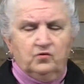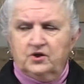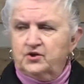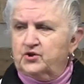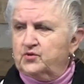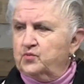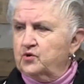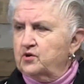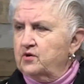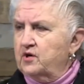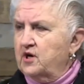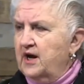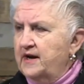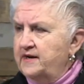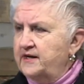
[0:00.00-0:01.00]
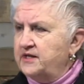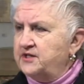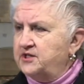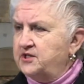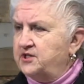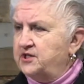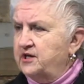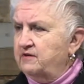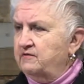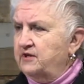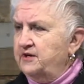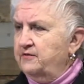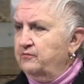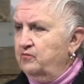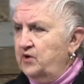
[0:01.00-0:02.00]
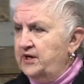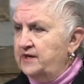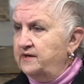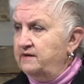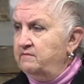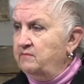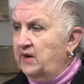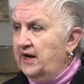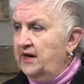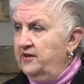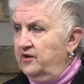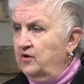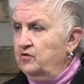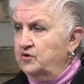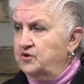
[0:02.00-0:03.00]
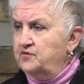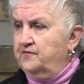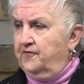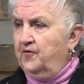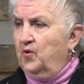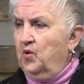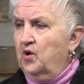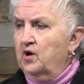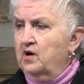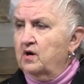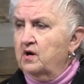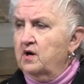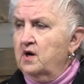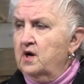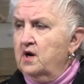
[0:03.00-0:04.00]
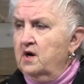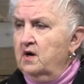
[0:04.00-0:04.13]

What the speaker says: which were not necessarily written by those four